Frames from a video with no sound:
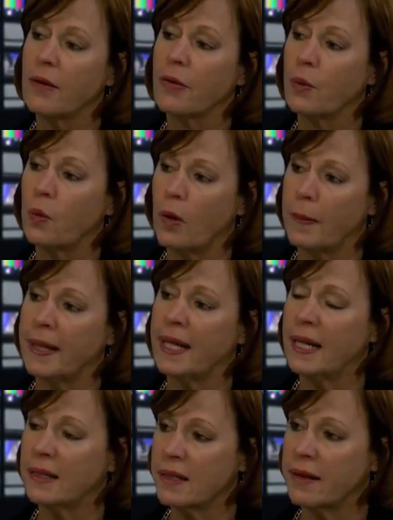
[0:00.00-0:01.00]
the woman
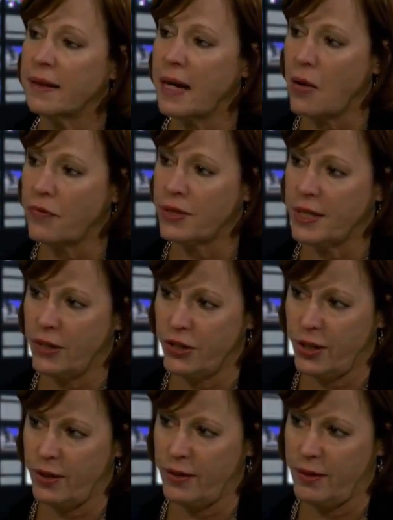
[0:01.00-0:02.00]
into the
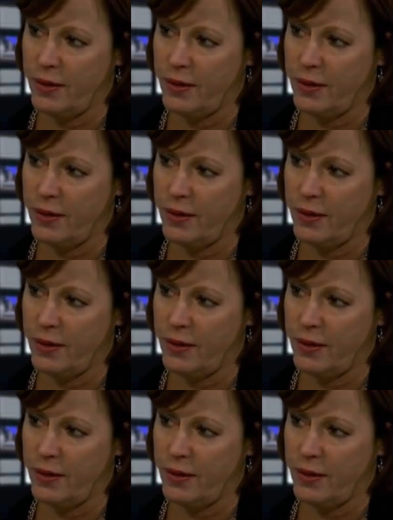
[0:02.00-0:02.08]
conversation.